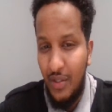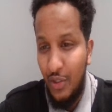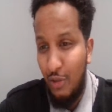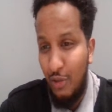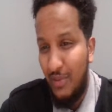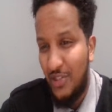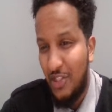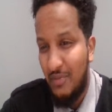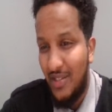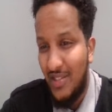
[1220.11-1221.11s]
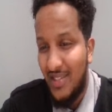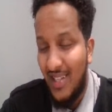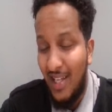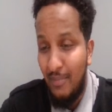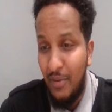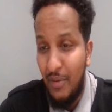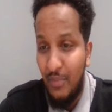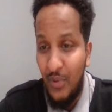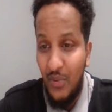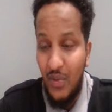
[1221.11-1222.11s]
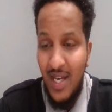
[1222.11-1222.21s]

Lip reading: the new business managers, a lot of people,